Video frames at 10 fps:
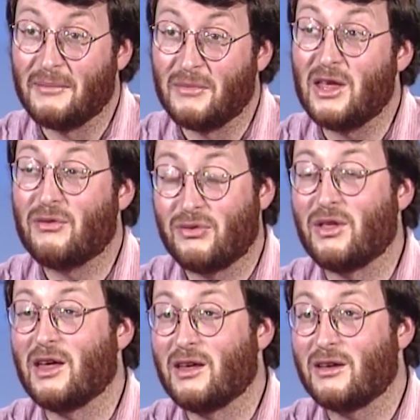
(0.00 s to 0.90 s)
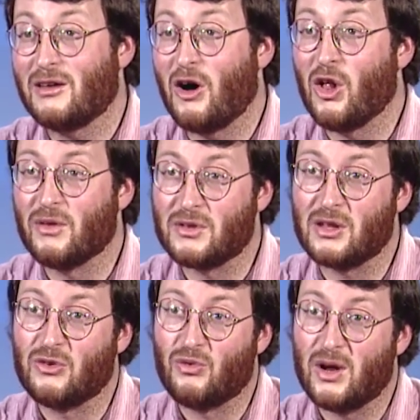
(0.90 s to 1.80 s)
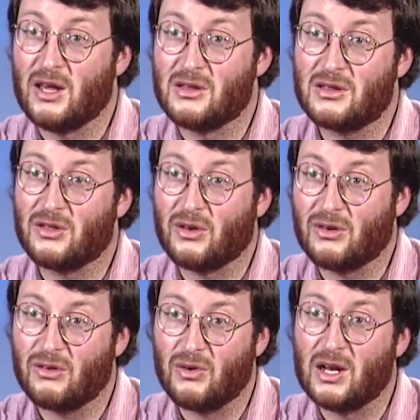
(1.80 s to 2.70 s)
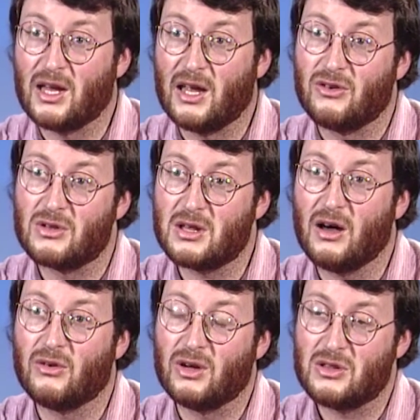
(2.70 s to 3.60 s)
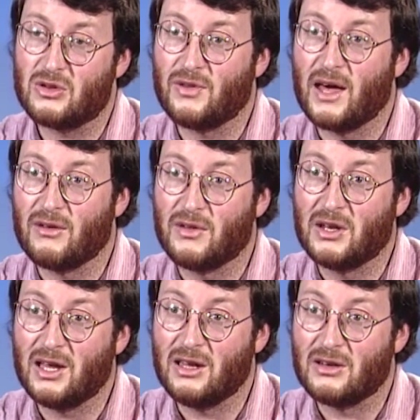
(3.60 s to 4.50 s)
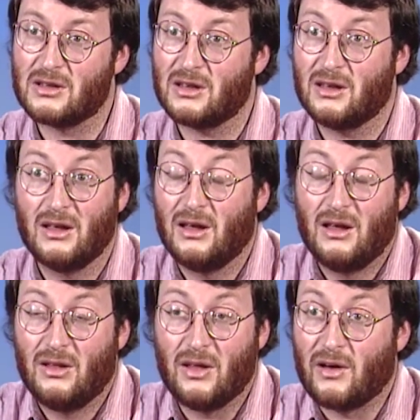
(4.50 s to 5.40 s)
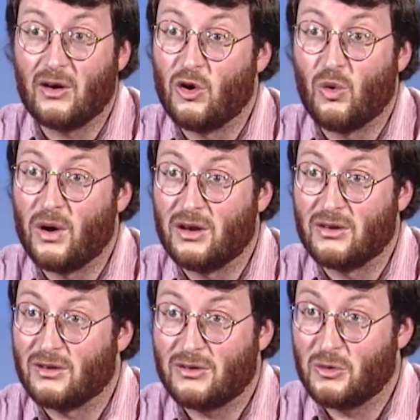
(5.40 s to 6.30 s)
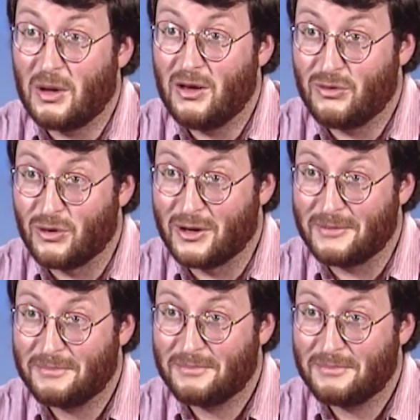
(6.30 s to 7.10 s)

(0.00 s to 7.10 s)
If they all of a sudden raise the Greenlander salaries to that of the Danes, they got no way to pay for it.